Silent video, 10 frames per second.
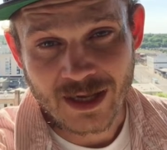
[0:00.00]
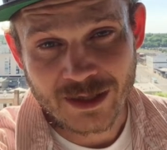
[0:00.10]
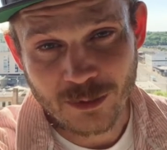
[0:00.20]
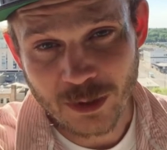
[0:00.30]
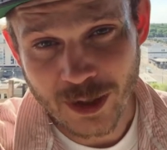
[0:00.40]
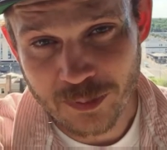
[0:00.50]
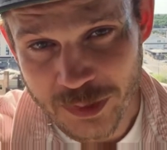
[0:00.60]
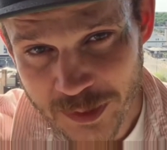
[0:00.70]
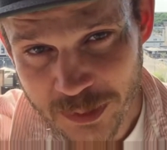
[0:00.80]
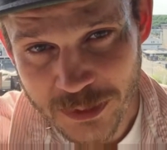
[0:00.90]
Hey yo, what up
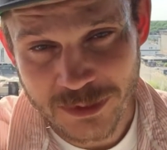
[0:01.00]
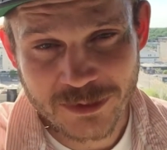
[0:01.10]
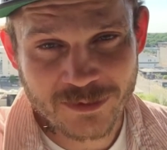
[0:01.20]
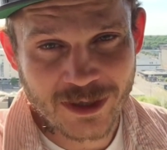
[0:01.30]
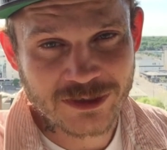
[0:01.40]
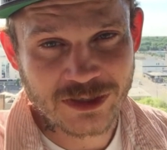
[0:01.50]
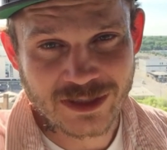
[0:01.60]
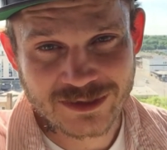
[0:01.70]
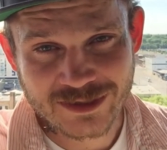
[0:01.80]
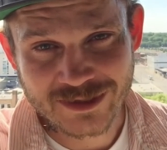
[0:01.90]
people? You've got
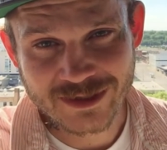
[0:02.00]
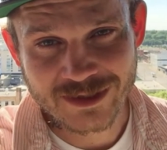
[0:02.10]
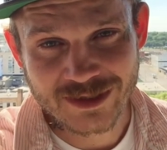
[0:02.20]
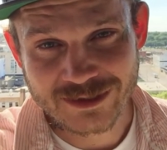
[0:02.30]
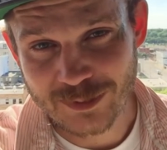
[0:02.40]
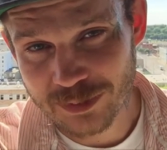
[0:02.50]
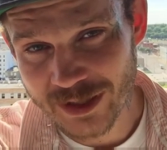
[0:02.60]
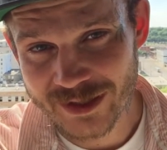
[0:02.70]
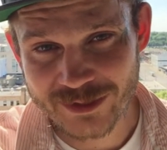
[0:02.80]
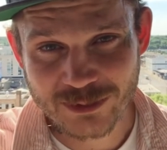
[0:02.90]
Justyn here. It's a
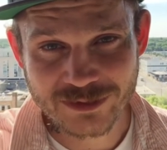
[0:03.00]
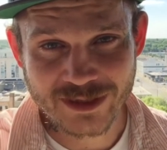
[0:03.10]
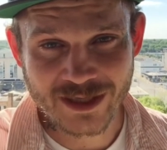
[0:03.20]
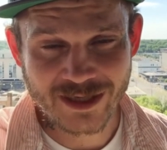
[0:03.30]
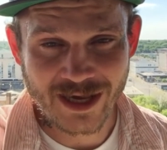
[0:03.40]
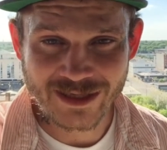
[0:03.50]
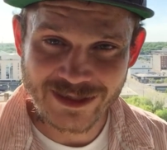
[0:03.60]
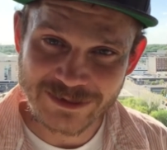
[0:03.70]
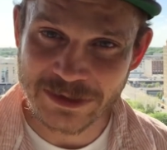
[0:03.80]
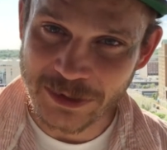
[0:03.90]
brand new day
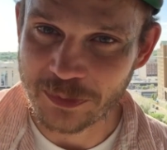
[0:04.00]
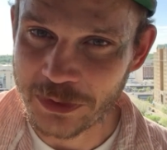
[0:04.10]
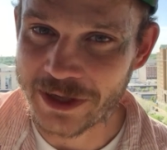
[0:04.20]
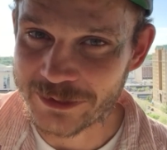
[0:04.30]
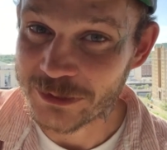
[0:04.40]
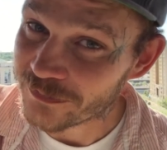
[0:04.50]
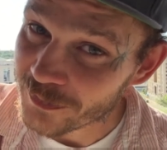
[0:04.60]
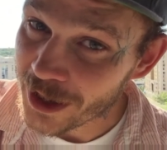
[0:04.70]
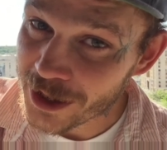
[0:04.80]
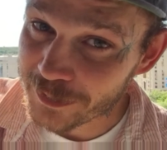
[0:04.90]
and this is a brand new
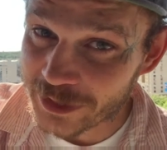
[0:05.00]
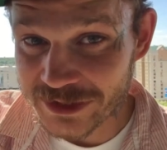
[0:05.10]
vlog,